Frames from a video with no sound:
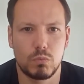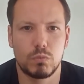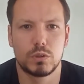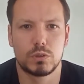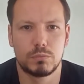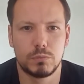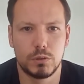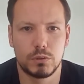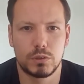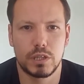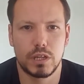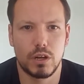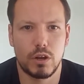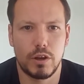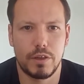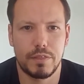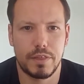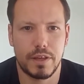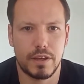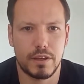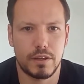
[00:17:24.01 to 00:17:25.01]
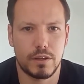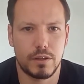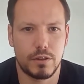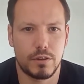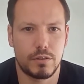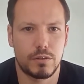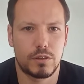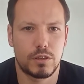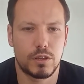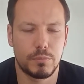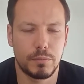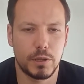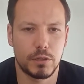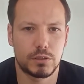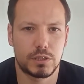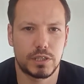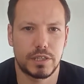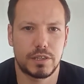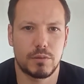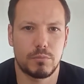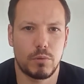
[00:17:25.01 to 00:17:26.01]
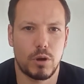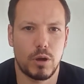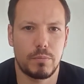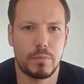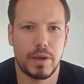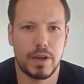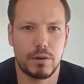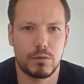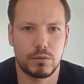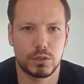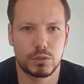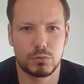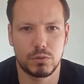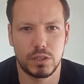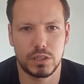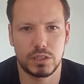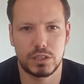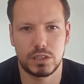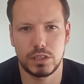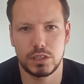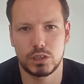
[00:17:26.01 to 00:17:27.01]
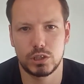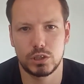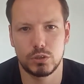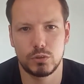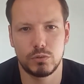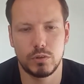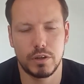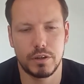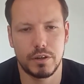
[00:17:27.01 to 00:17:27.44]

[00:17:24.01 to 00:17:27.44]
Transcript: was music like that, and the music that my parents were listening to.